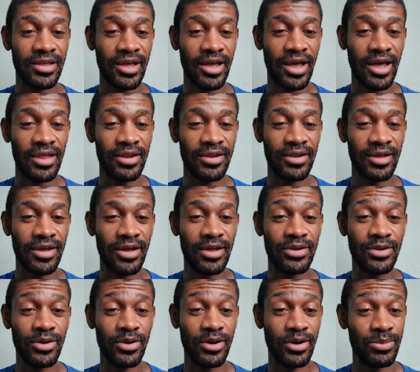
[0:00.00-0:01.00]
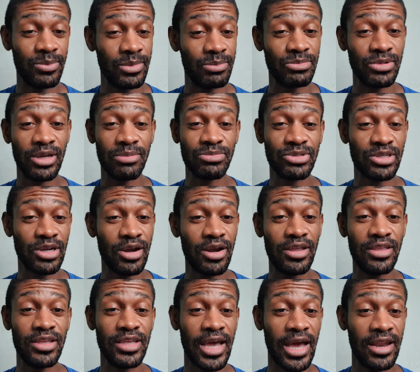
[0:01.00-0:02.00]
I know I'm
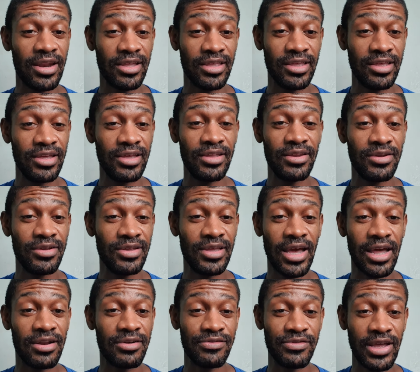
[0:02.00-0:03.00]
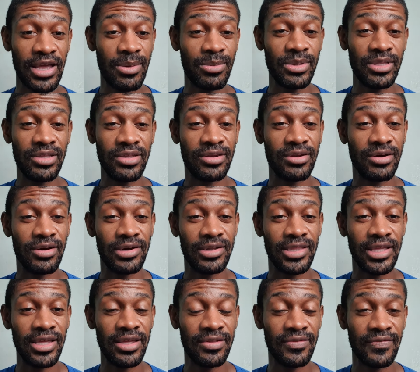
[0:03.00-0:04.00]
sorry you got a kid or you got a family and all
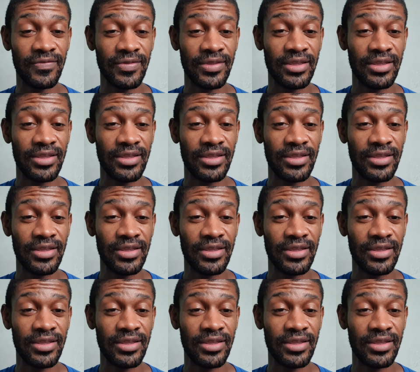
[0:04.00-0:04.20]
that.